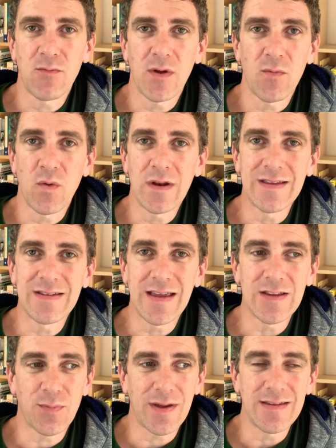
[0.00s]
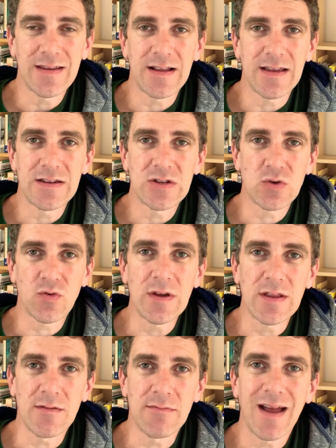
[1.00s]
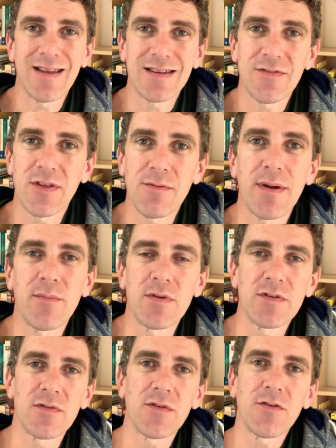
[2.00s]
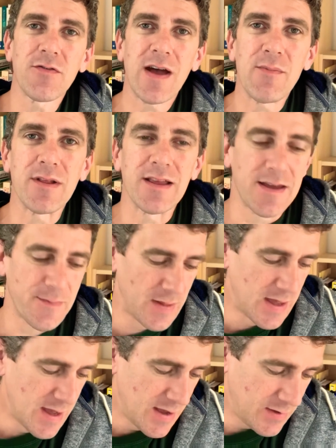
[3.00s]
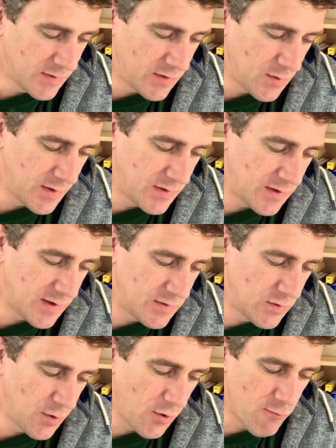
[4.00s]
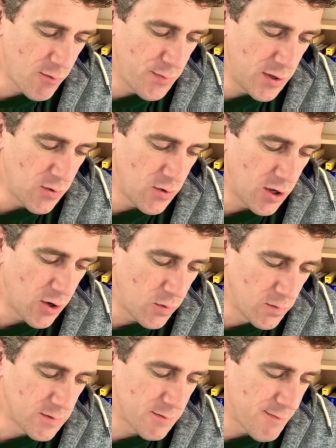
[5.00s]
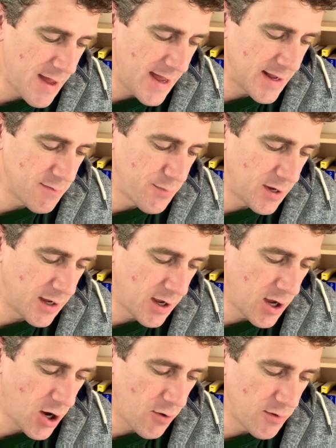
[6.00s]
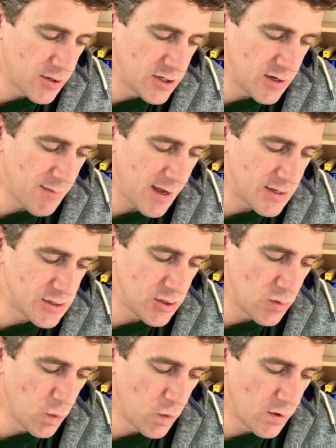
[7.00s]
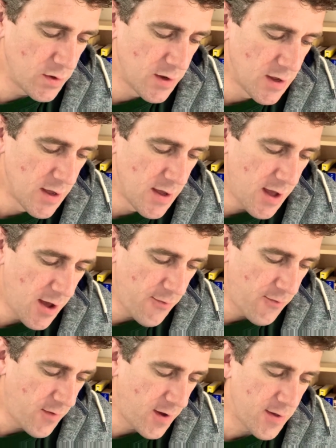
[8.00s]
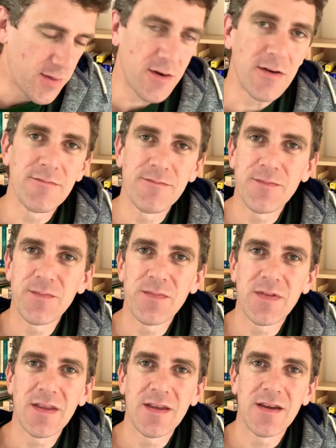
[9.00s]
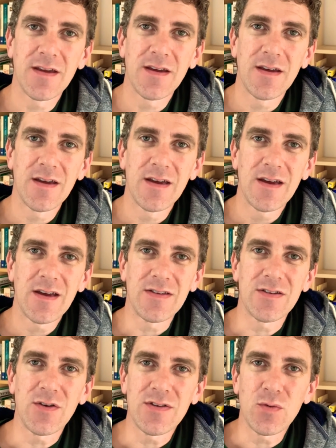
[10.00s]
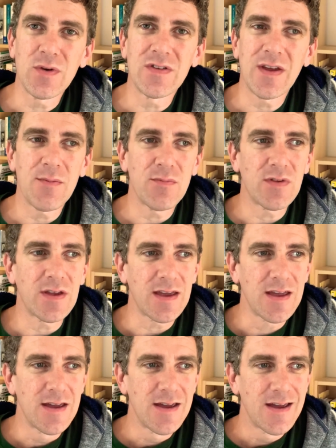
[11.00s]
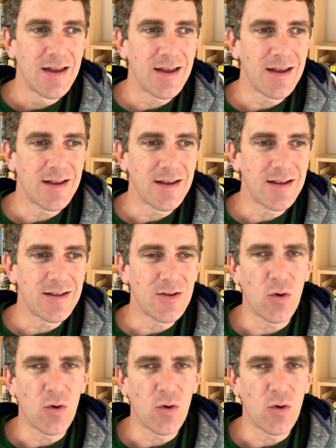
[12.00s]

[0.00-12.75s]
what he says basically is treat them as if they're members of your family. And so he says, do not rebuke an older man, but encourage him as you would a father. And so it's always tempting, not